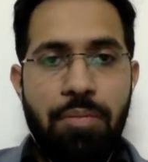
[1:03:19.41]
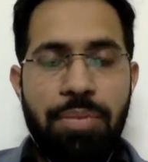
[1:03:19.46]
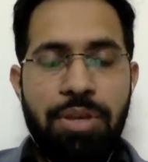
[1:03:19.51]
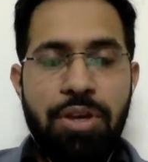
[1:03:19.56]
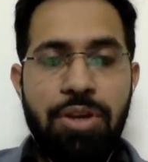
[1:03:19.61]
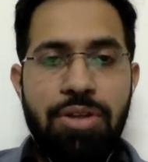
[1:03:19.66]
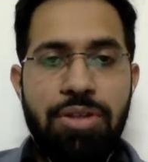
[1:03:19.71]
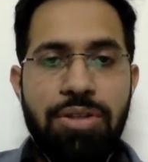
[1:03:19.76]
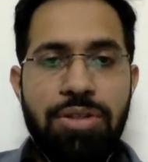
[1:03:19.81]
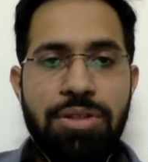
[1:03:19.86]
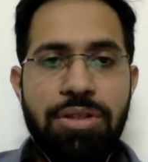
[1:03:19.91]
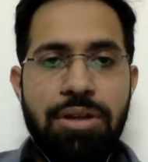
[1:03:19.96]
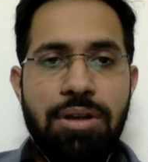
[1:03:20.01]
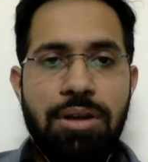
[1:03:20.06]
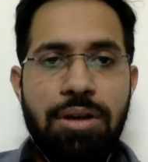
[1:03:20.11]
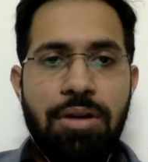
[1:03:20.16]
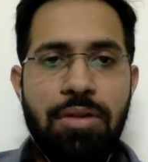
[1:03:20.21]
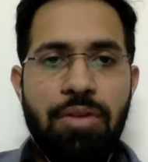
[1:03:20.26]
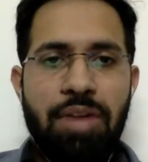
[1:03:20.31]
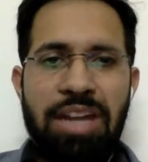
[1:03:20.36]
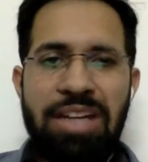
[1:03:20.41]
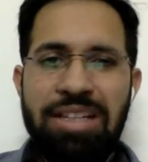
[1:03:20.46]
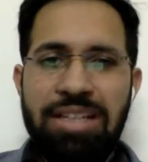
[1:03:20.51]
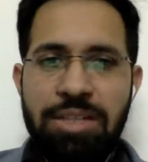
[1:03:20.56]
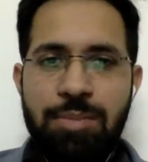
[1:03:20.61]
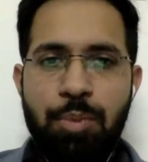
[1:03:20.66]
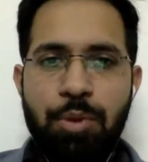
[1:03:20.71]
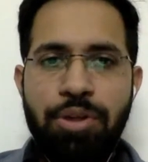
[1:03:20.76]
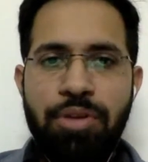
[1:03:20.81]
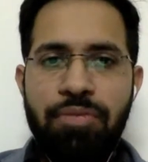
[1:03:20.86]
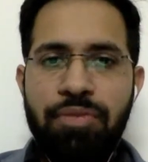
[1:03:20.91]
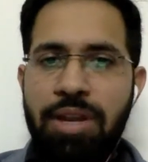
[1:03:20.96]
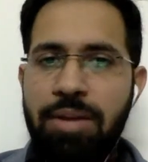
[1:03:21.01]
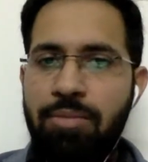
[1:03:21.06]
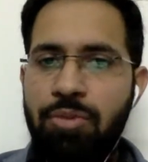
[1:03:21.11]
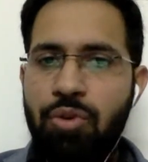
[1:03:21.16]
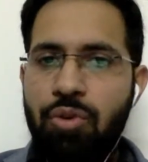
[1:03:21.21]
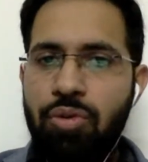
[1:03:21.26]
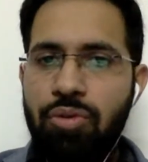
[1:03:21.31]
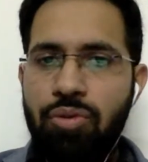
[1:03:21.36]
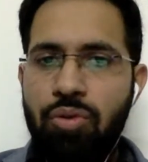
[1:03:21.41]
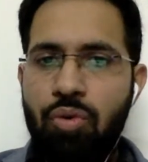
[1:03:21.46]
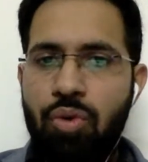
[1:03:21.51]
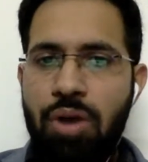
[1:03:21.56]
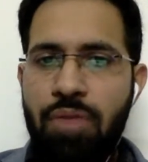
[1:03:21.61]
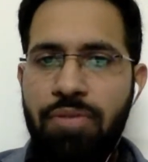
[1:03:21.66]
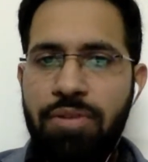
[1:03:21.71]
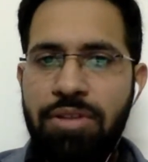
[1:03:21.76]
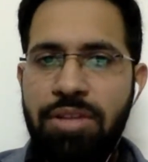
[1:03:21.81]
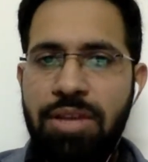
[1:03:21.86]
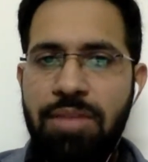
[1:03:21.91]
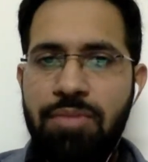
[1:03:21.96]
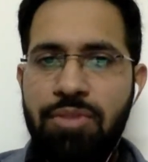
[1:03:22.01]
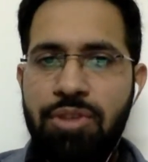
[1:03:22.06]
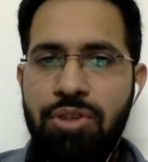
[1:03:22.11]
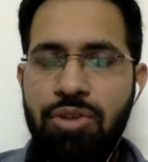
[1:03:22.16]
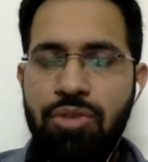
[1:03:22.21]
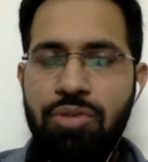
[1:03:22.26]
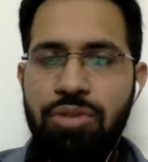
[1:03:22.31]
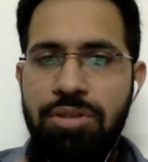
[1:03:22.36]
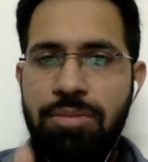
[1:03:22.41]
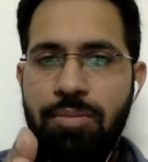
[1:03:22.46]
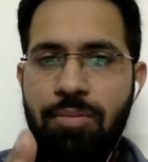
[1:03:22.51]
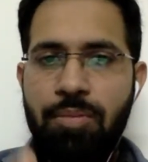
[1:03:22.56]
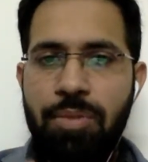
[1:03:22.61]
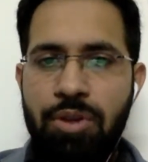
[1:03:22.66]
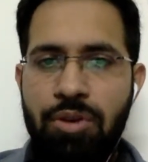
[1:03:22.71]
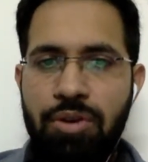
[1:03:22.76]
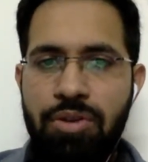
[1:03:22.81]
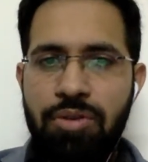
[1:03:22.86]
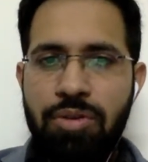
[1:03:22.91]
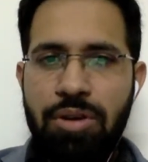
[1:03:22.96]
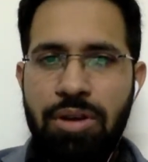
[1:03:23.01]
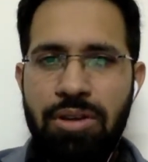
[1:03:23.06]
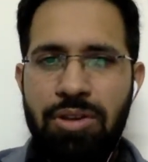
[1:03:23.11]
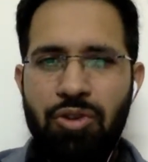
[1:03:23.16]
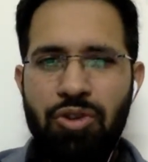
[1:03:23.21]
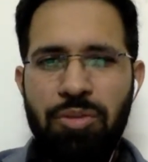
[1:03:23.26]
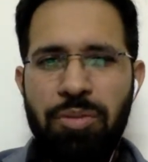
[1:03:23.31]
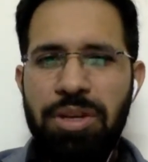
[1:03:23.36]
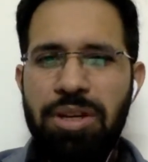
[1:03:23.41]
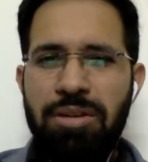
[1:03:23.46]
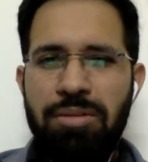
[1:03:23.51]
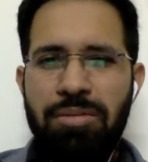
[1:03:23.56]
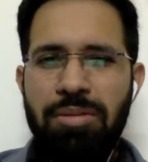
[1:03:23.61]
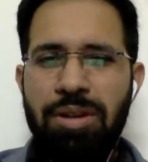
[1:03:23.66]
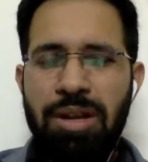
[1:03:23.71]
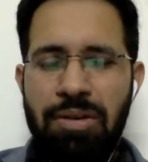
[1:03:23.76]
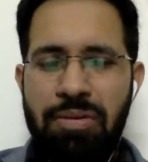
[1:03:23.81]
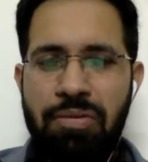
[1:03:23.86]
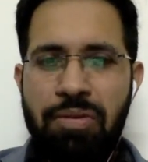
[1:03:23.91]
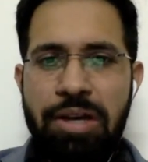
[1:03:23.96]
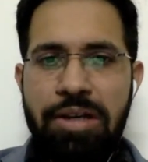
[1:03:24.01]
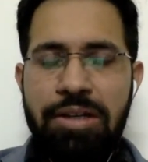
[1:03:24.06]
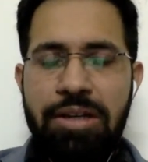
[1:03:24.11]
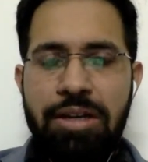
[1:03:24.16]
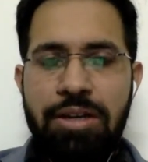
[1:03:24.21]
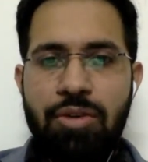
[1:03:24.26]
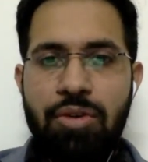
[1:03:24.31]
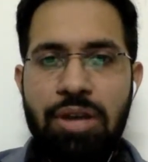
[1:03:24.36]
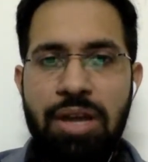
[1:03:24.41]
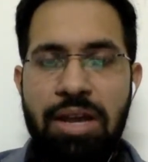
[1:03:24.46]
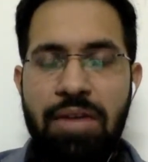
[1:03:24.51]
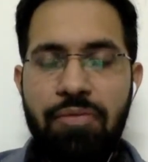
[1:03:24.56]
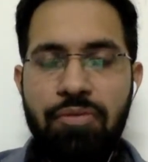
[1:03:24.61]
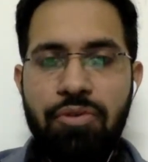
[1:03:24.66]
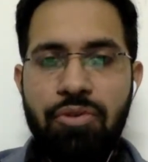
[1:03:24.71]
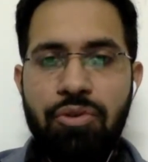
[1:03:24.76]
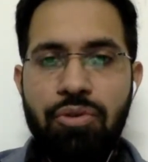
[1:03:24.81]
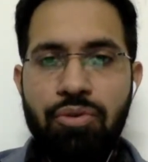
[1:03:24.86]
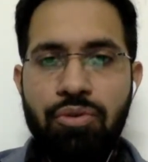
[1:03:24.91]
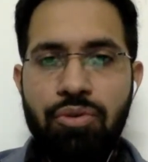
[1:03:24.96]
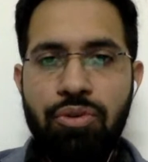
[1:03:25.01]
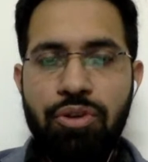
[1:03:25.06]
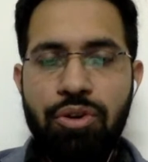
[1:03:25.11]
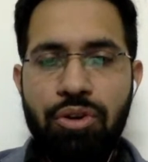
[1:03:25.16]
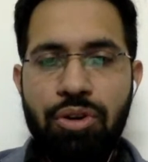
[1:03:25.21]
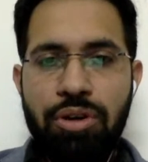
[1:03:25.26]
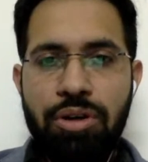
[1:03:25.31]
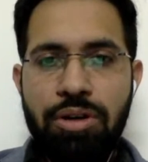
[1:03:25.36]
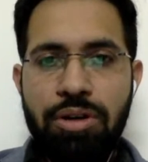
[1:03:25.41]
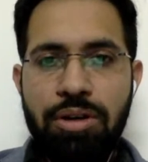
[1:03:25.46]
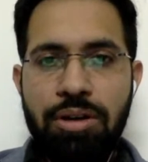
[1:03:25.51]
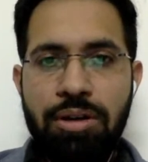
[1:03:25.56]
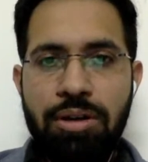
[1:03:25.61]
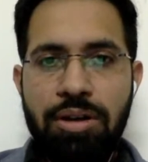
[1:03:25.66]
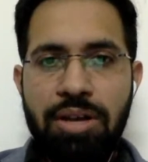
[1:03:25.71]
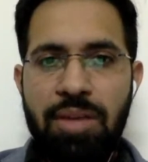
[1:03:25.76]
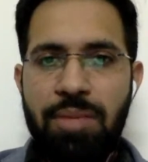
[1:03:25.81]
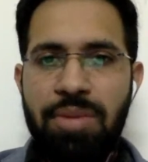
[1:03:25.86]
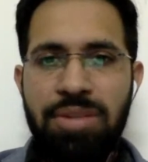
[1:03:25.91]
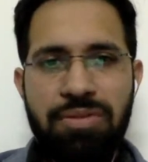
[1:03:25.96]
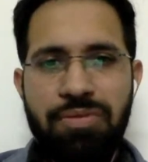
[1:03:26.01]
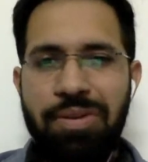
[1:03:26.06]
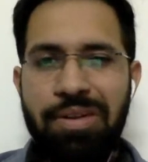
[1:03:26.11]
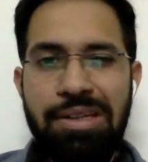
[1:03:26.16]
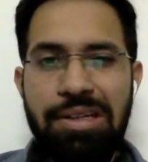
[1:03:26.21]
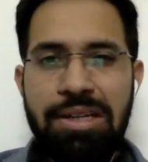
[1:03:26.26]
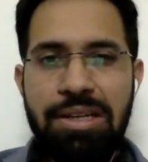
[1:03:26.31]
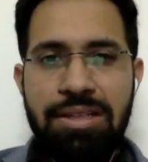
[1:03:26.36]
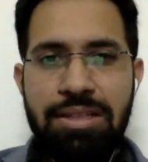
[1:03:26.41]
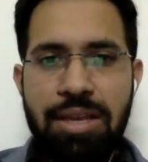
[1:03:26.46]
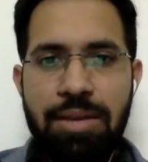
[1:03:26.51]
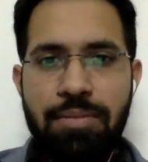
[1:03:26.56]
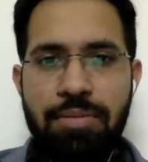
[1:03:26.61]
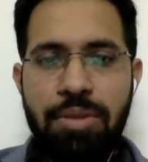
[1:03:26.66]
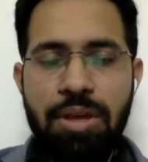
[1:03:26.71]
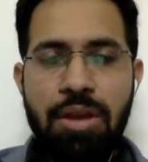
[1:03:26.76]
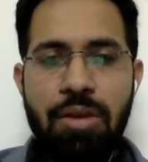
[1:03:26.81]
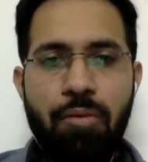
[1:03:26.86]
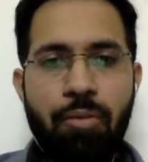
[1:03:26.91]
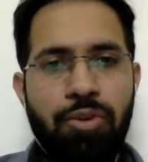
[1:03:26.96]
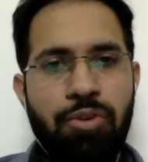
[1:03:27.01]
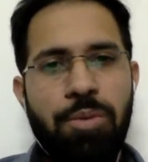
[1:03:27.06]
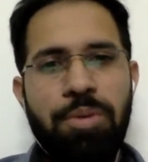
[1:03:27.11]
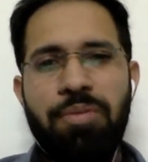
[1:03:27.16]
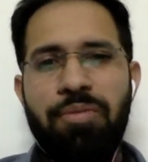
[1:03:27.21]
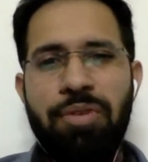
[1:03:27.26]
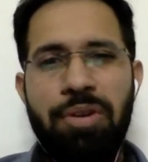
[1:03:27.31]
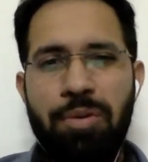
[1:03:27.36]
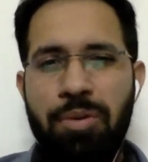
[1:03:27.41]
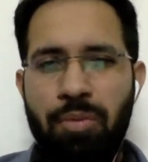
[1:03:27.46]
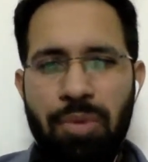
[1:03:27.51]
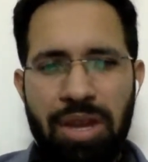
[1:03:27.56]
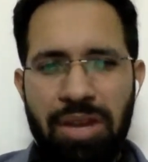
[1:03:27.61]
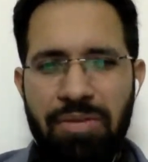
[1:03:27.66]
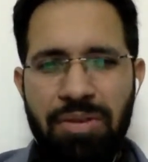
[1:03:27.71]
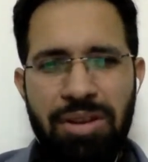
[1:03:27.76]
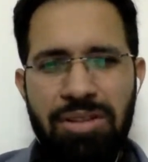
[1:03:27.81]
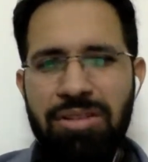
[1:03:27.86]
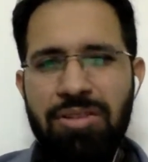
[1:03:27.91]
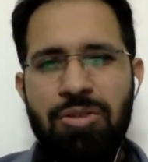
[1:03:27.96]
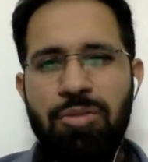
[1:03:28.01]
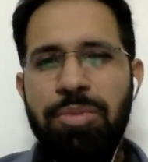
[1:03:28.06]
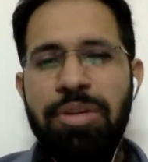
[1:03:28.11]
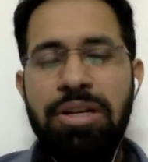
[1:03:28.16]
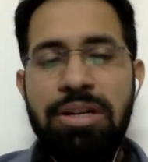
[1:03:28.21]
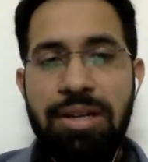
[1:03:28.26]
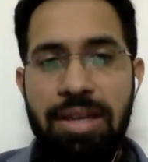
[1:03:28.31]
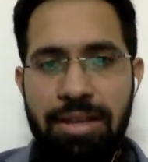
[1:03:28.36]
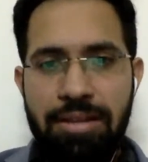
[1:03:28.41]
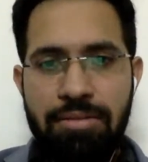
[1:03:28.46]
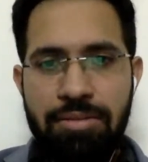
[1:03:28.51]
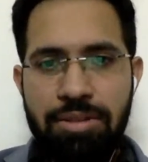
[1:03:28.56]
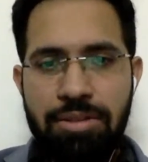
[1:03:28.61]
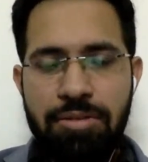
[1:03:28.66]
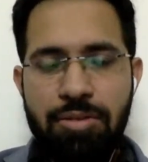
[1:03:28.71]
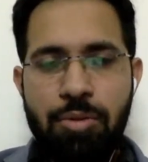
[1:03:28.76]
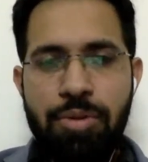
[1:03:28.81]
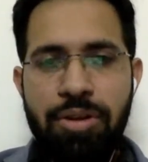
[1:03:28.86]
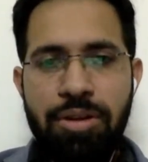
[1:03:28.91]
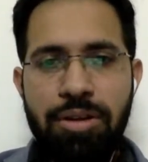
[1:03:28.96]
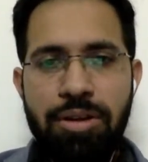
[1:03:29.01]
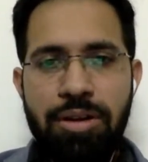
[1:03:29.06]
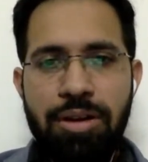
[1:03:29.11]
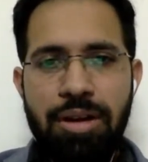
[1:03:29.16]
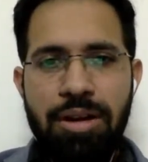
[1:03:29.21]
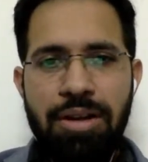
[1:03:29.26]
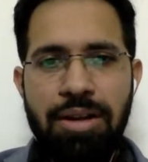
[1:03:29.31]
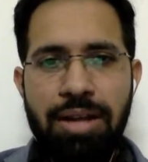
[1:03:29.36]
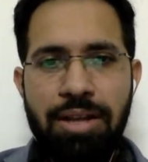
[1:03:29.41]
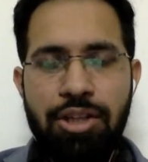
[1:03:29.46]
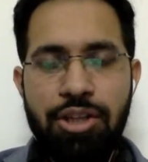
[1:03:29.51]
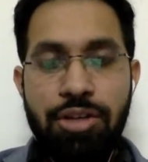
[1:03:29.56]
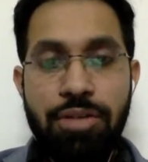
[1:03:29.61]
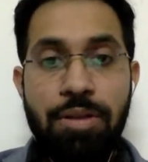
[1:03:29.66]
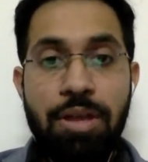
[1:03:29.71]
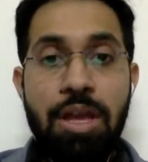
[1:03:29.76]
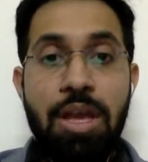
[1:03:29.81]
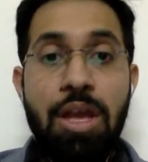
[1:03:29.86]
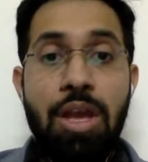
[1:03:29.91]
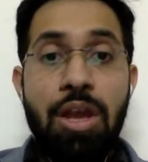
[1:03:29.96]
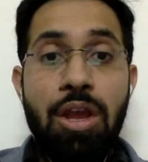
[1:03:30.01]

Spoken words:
Because at this point of time, don't go after the MCQs, because you'll be conflicted. You'll have to do your MS final exam, which will be filled with vivas and it'll be intense. It'll be in tension.